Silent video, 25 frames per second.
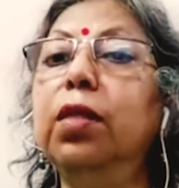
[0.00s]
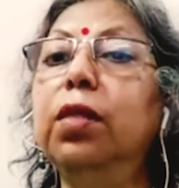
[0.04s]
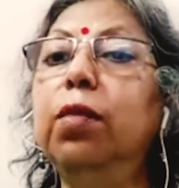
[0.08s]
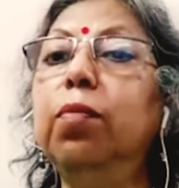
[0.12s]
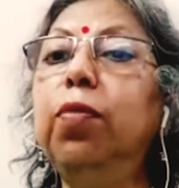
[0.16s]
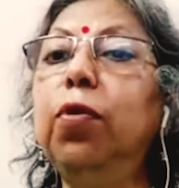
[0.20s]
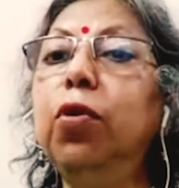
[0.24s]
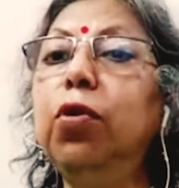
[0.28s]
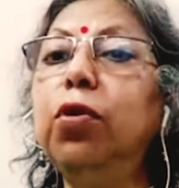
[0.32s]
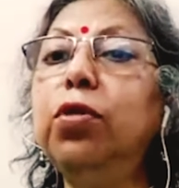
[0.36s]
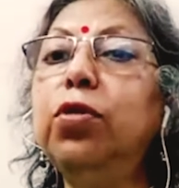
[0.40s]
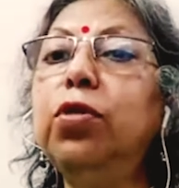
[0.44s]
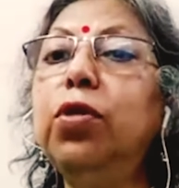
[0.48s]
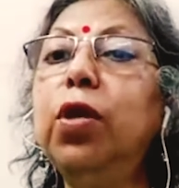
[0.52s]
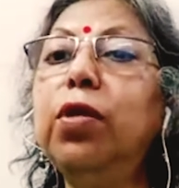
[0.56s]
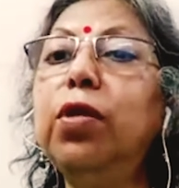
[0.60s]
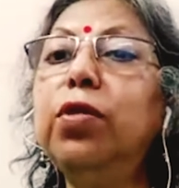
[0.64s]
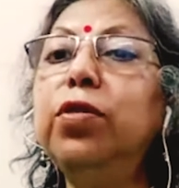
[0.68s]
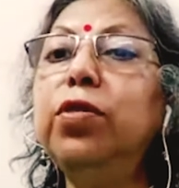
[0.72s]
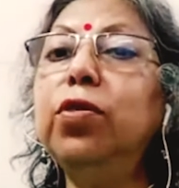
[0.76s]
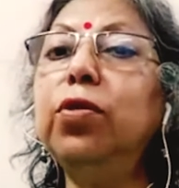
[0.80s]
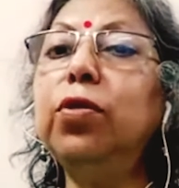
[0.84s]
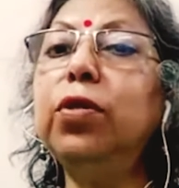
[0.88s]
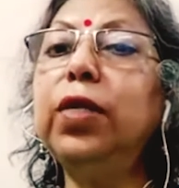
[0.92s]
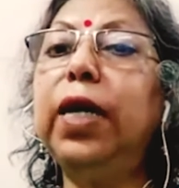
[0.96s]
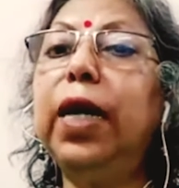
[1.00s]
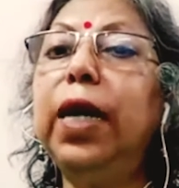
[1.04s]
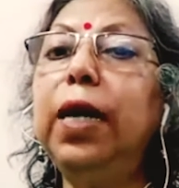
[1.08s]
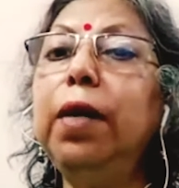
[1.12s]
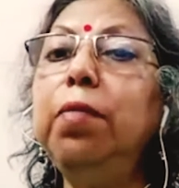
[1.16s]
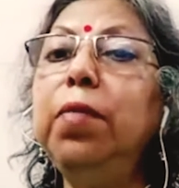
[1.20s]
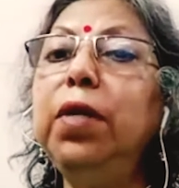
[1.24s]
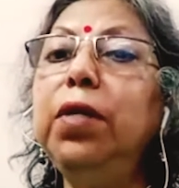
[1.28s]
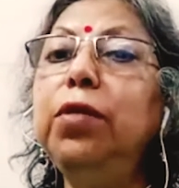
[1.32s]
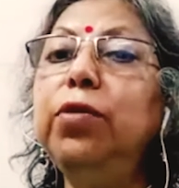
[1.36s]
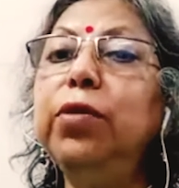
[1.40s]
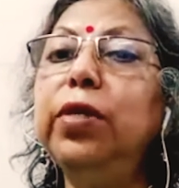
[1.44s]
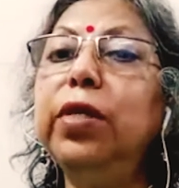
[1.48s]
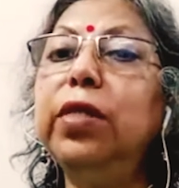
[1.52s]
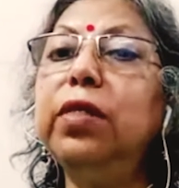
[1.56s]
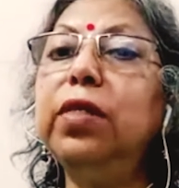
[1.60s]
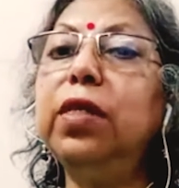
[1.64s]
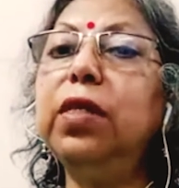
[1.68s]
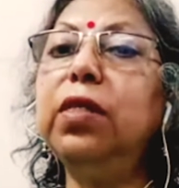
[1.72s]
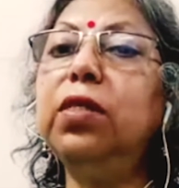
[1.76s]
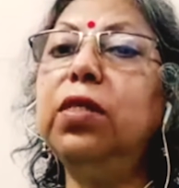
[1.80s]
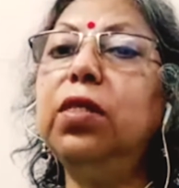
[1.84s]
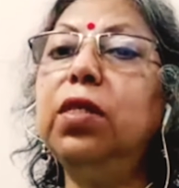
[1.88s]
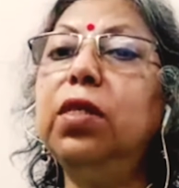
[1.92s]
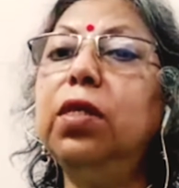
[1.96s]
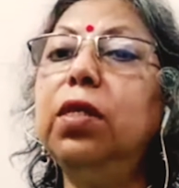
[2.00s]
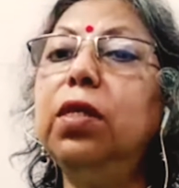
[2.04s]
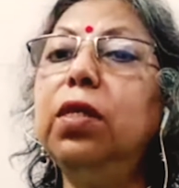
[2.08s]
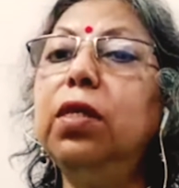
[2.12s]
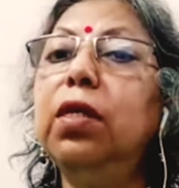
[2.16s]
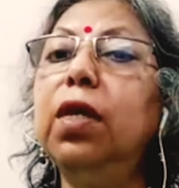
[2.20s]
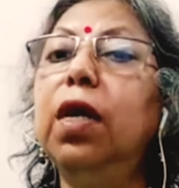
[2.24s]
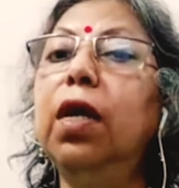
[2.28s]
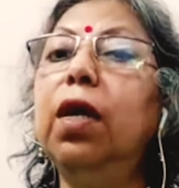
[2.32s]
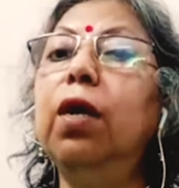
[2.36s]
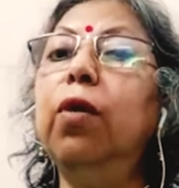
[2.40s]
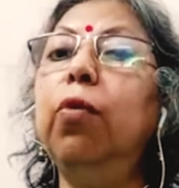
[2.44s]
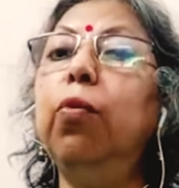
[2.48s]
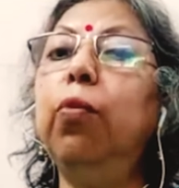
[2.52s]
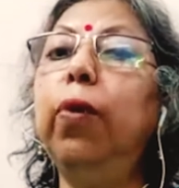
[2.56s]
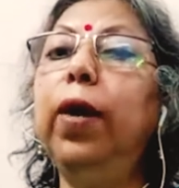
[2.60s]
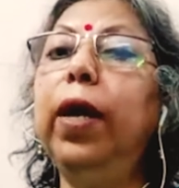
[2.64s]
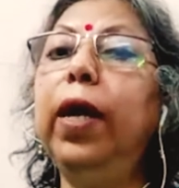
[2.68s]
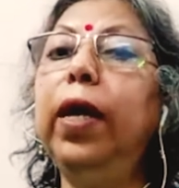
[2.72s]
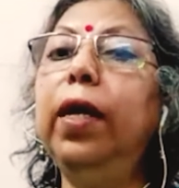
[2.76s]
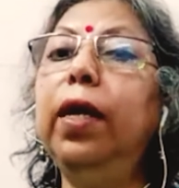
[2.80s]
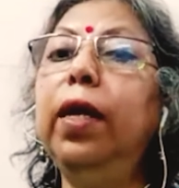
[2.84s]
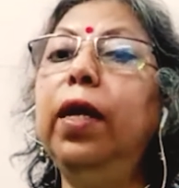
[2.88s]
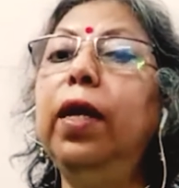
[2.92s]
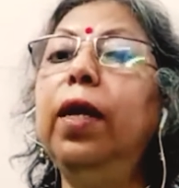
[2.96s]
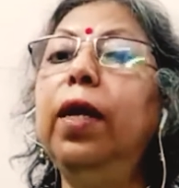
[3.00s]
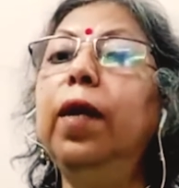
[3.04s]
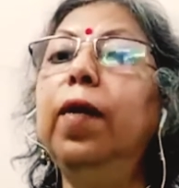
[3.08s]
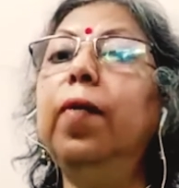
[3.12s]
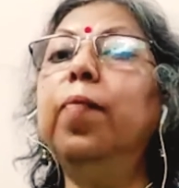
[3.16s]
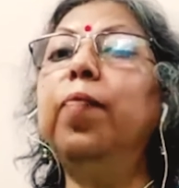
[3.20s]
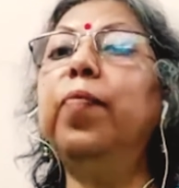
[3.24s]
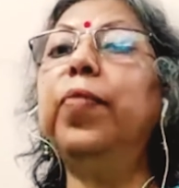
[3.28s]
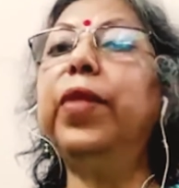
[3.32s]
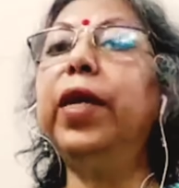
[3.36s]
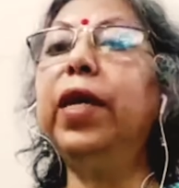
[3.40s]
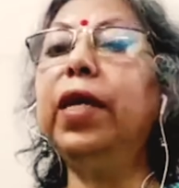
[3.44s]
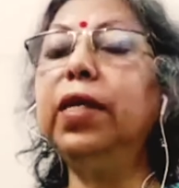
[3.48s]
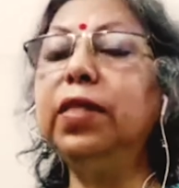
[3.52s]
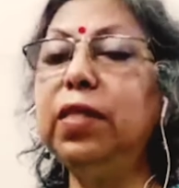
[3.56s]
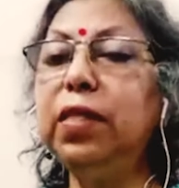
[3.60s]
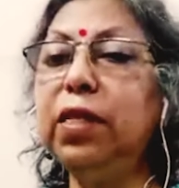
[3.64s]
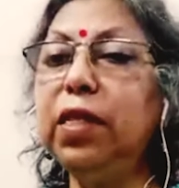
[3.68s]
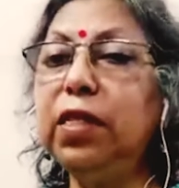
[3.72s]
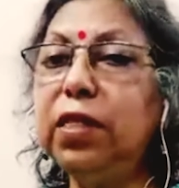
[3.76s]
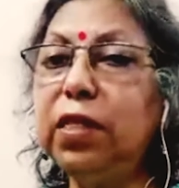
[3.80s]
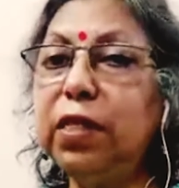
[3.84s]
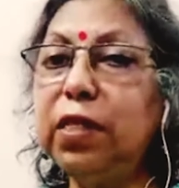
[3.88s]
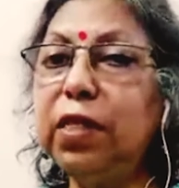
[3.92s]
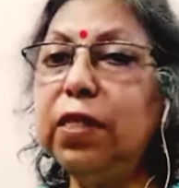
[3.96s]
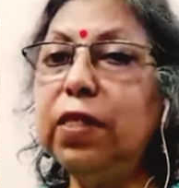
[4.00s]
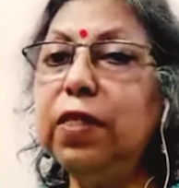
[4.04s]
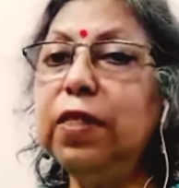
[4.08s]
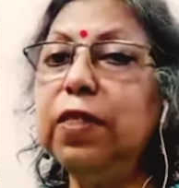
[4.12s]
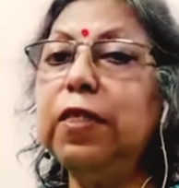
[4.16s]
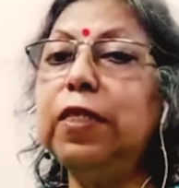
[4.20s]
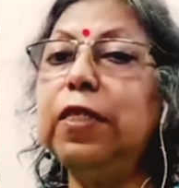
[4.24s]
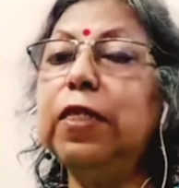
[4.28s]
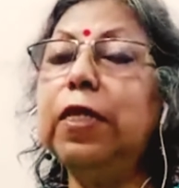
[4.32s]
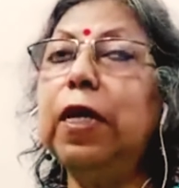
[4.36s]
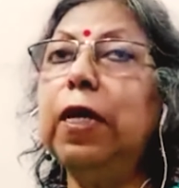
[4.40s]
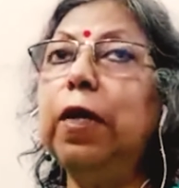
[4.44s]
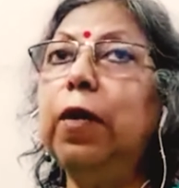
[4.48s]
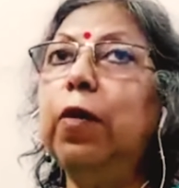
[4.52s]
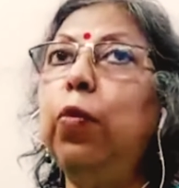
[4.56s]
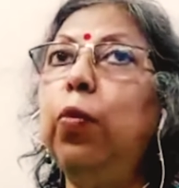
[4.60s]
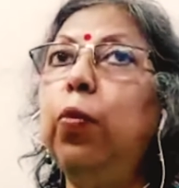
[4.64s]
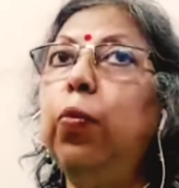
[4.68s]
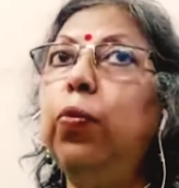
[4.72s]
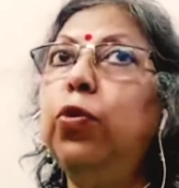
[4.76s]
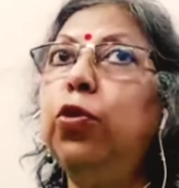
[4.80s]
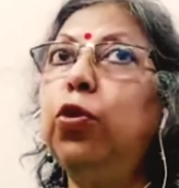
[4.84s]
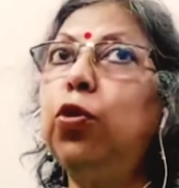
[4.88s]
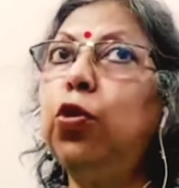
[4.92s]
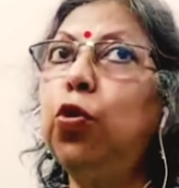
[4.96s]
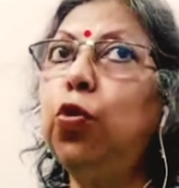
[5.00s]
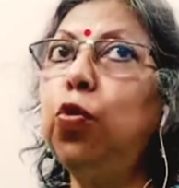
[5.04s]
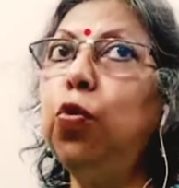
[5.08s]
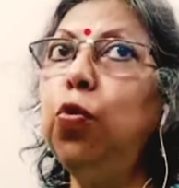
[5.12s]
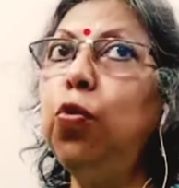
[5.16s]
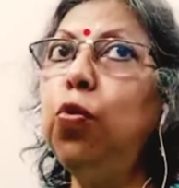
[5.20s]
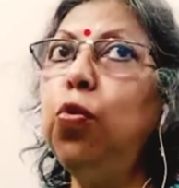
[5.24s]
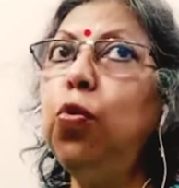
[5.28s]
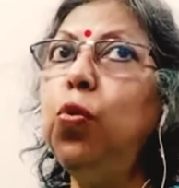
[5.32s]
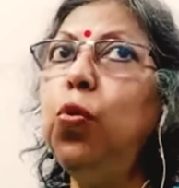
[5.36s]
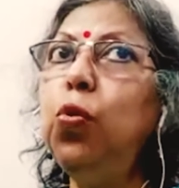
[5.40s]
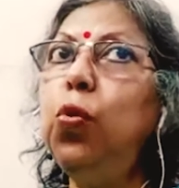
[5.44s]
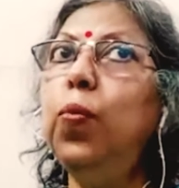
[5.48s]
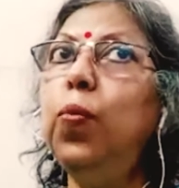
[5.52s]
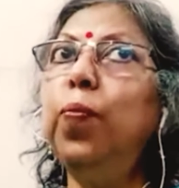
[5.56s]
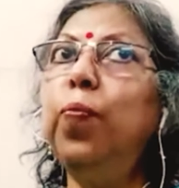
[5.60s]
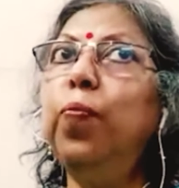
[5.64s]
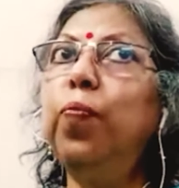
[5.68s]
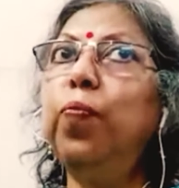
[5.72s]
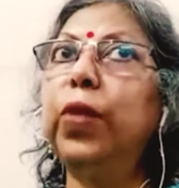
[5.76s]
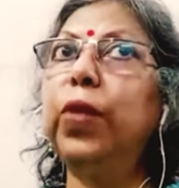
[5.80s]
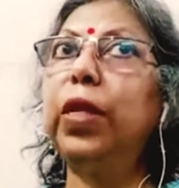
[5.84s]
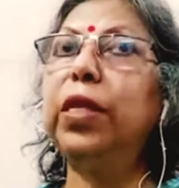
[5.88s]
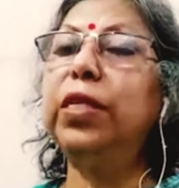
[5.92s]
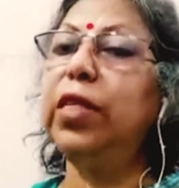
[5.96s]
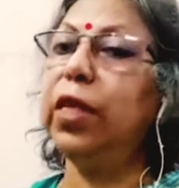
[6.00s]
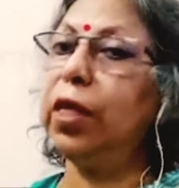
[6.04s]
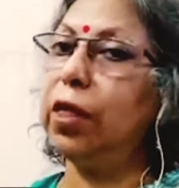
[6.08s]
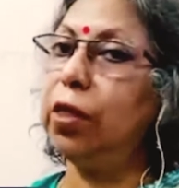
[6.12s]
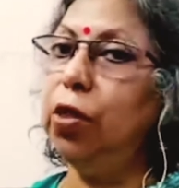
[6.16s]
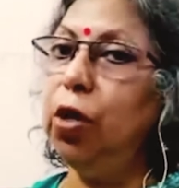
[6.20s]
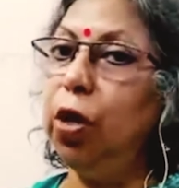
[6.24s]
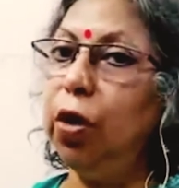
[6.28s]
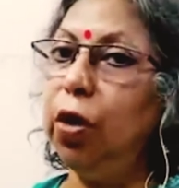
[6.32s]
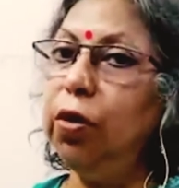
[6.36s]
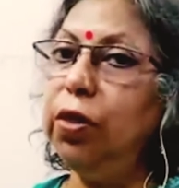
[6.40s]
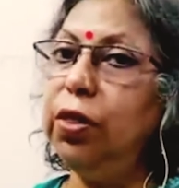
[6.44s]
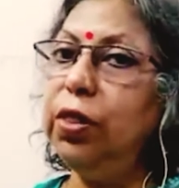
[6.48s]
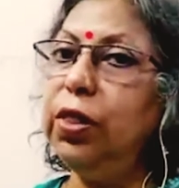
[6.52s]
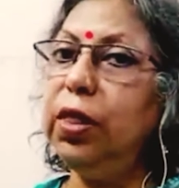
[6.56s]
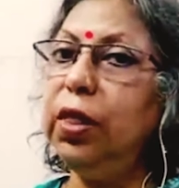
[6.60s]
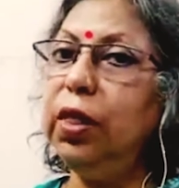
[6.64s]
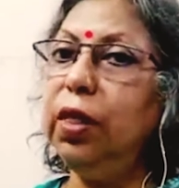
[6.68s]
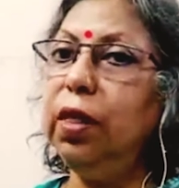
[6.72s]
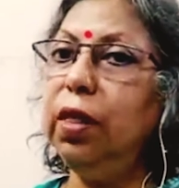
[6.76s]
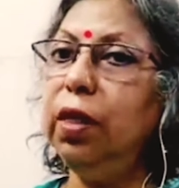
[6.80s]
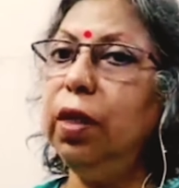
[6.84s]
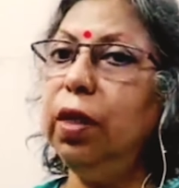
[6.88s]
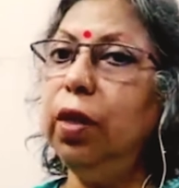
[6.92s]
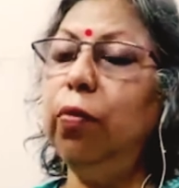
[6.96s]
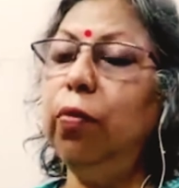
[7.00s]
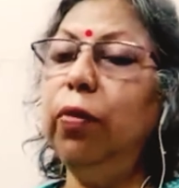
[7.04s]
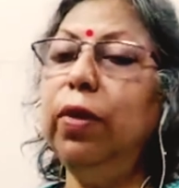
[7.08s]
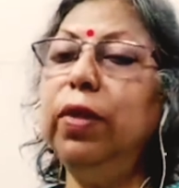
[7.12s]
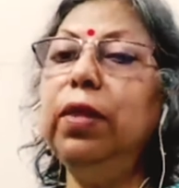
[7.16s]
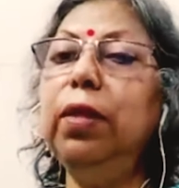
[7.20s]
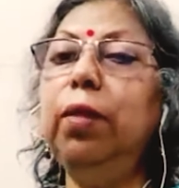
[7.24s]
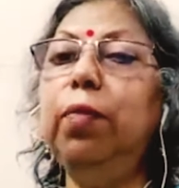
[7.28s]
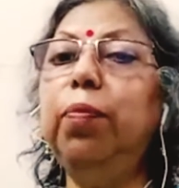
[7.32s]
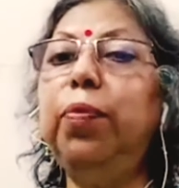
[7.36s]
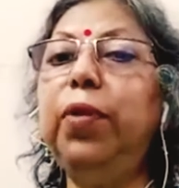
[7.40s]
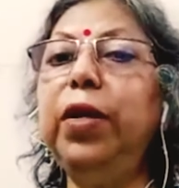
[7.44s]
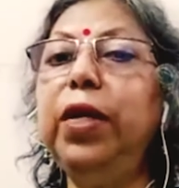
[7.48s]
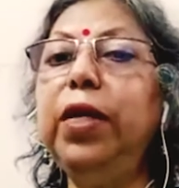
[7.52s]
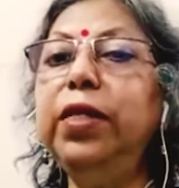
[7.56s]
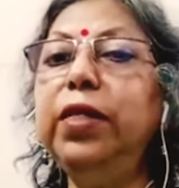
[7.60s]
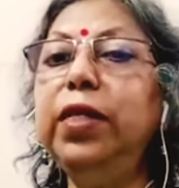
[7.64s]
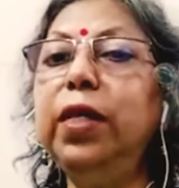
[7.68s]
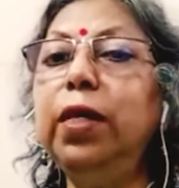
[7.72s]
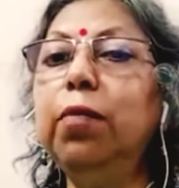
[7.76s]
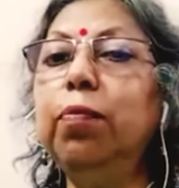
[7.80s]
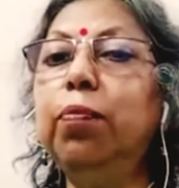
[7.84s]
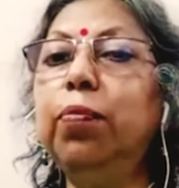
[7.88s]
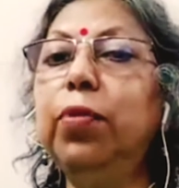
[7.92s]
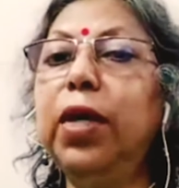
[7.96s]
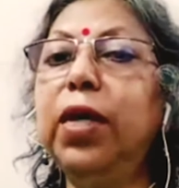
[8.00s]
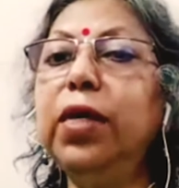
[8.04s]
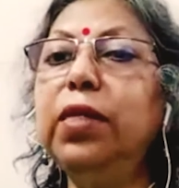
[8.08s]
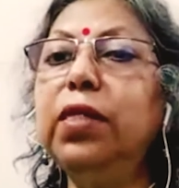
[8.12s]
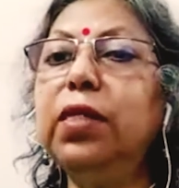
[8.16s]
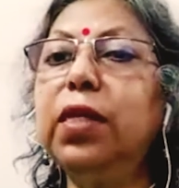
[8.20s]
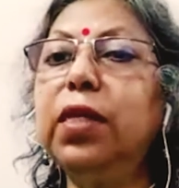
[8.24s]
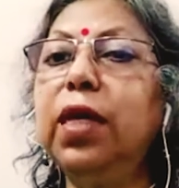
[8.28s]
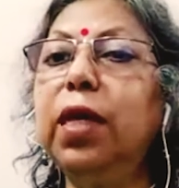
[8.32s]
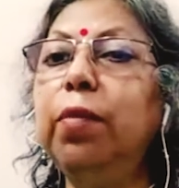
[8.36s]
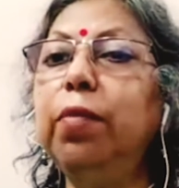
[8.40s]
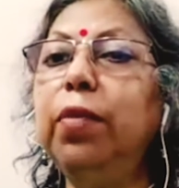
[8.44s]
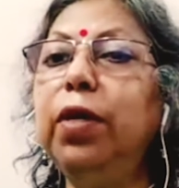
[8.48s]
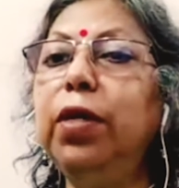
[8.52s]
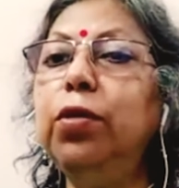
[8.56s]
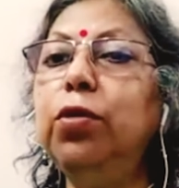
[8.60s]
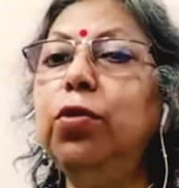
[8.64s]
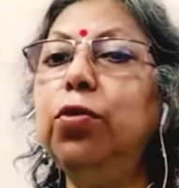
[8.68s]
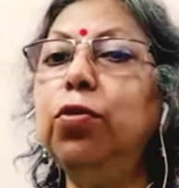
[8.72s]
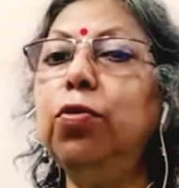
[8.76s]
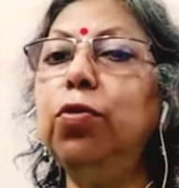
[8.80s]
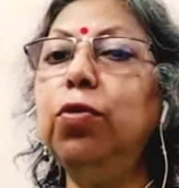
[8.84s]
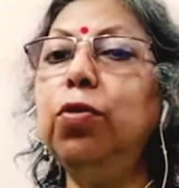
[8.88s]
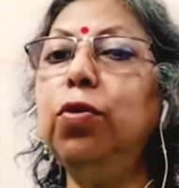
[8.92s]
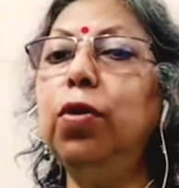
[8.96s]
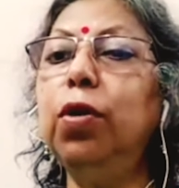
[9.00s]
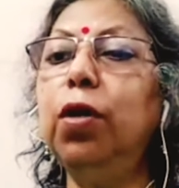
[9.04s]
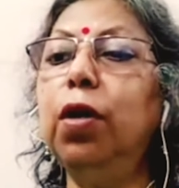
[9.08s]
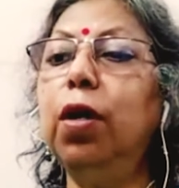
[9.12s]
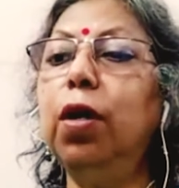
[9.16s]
Books also came into existence when existence through technology, when the printing press came into